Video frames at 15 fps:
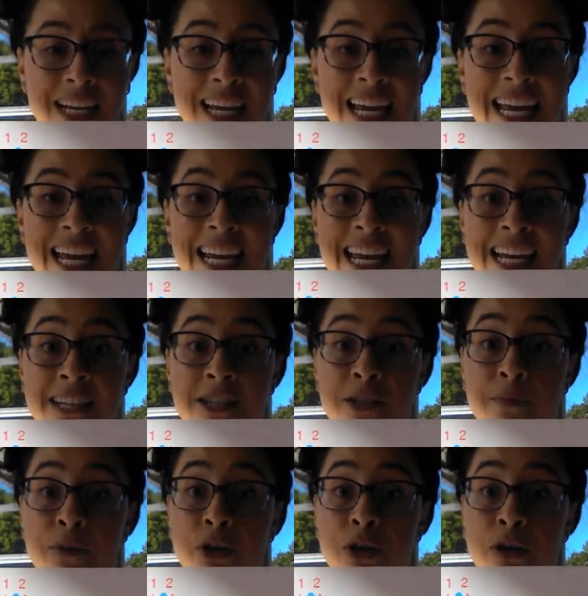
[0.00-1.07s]
and has some
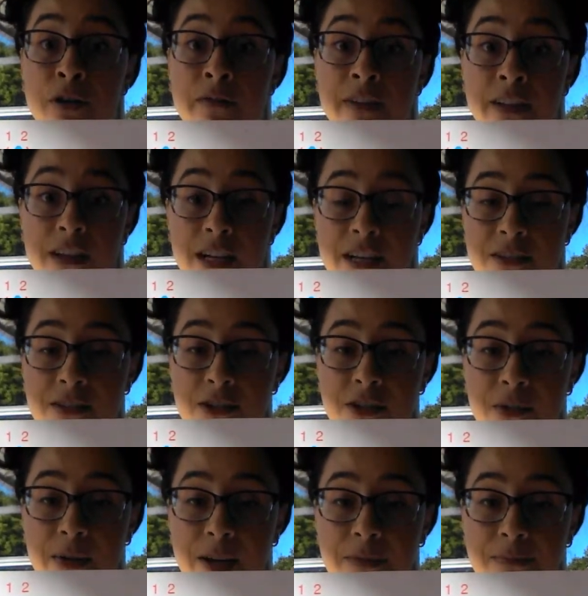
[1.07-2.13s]
curvy lines to
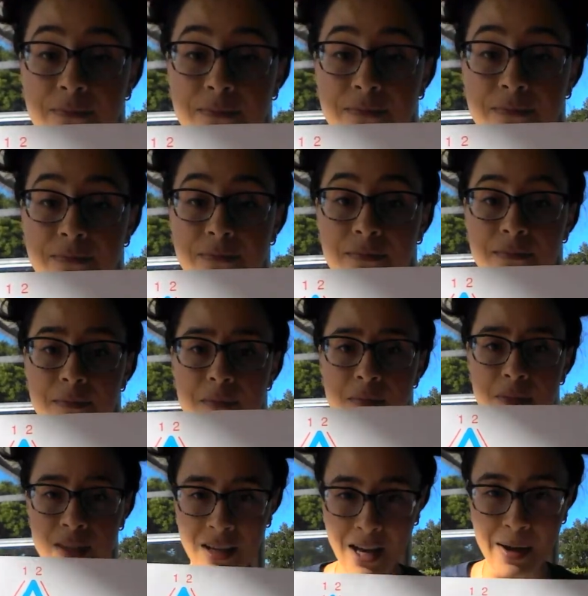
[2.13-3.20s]
it.
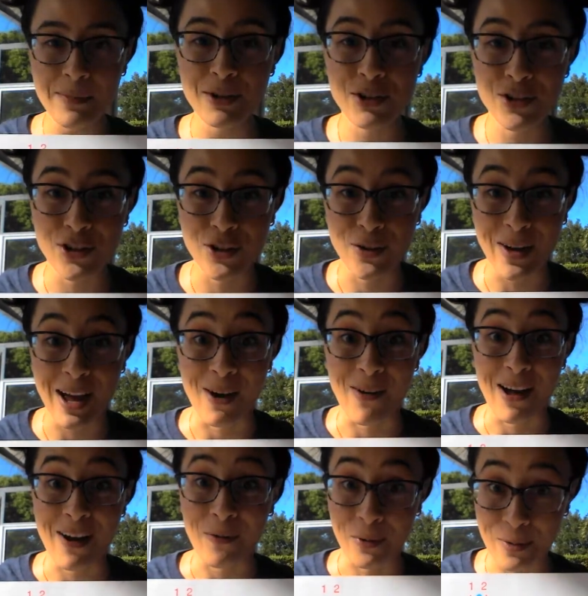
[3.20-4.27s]
I'm going to show you how
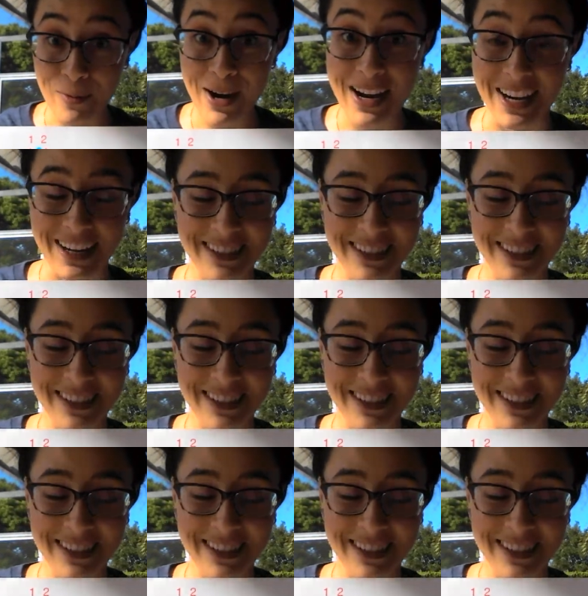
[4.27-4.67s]
we write it.